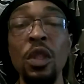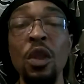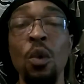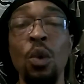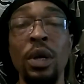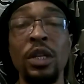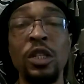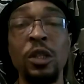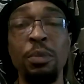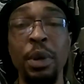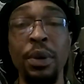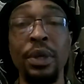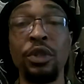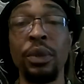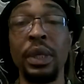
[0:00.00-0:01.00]
what is
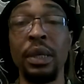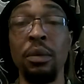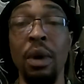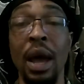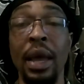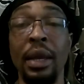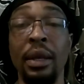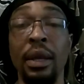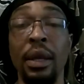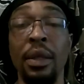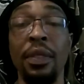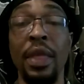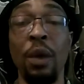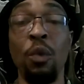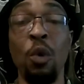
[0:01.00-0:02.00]
spiritually right
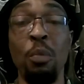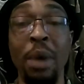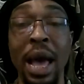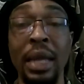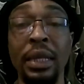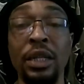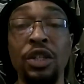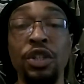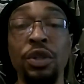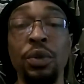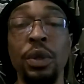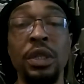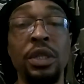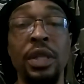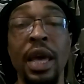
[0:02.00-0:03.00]
that will balance you
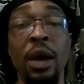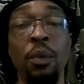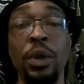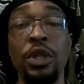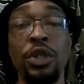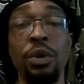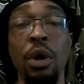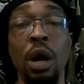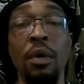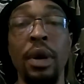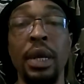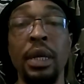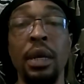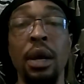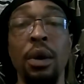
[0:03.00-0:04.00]
is that which you
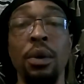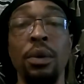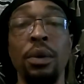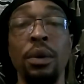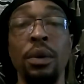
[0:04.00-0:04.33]
already know.